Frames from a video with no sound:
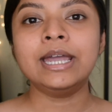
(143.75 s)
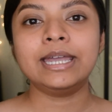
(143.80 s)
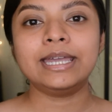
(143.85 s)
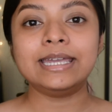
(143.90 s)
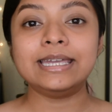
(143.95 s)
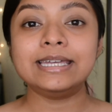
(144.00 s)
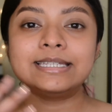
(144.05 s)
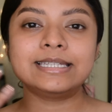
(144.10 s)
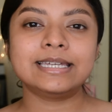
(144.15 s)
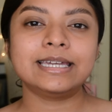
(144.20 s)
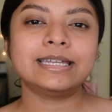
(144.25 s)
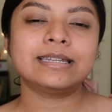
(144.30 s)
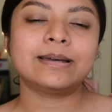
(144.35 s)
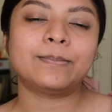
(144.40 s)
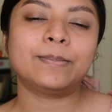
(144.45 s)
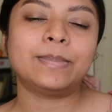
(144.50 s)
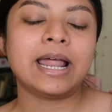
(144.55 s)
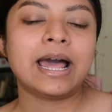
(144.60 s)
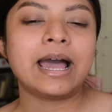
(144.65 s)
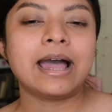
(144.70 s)
easy it
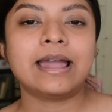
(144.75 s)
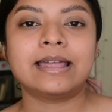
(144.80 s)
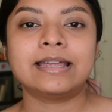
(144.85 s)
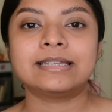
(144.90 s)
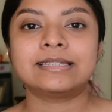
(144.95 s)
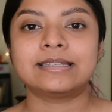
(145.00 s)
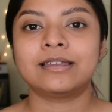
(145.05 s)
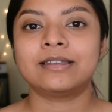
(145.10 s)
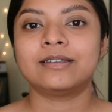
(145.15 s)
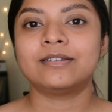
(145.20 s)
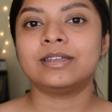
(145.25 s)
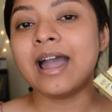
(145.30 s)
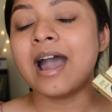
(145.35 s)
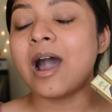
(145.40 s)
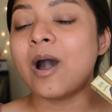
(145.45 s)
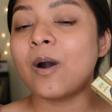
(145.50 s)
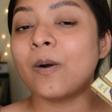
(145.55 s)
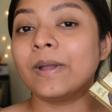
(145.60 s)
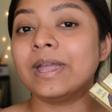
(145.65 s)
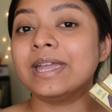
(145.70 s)
applies and
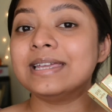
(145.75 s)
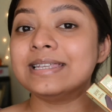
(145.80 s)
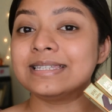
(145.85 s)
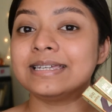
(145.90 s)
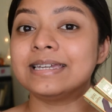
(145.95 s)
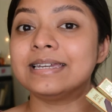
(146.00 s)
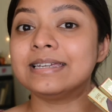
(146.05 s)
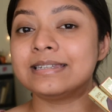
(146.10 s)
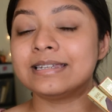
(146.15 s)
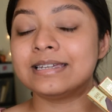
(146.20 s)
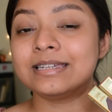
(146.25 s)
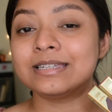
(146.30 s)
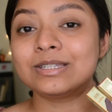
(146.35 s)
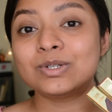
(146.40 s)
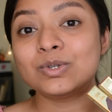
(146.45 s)
how easy it is